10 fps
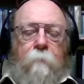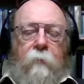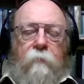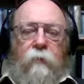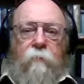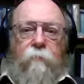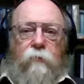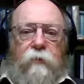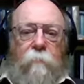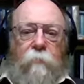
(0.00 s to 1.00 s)
So the
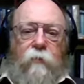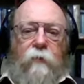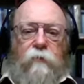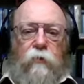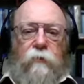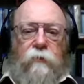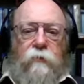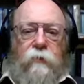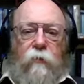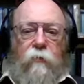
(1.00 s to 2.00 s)
first couple of things we need to
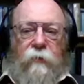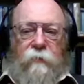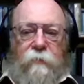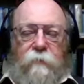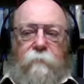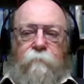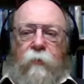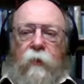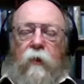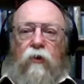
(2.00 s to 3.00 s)
note is
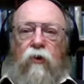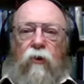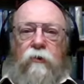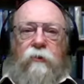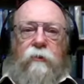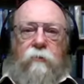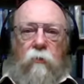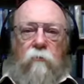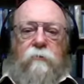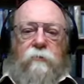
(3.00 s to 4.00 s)
God did
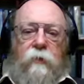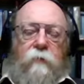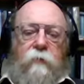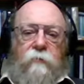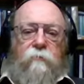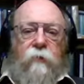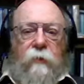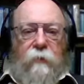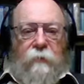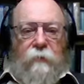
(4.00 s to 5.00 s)
not send
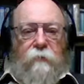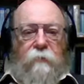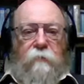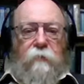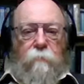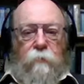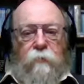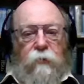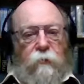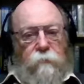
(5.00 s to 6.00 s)
Israel in to commit
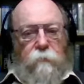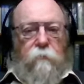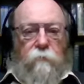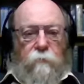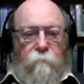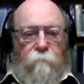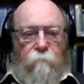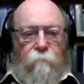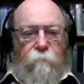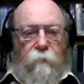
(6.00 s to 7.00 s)
genocide.
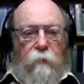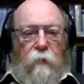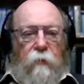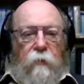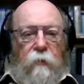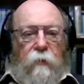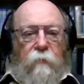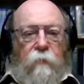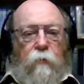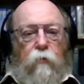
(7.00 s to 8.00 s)

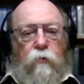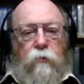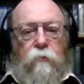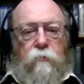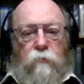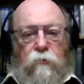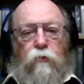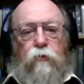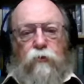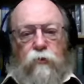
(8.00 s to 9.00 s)
There were
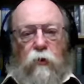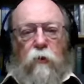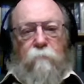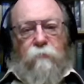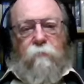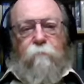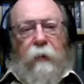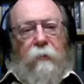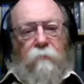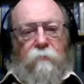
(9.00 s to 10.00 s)
two types of
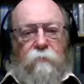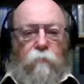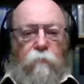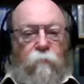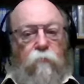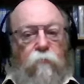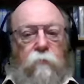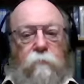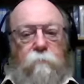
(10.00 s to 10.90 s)
battles that were fought.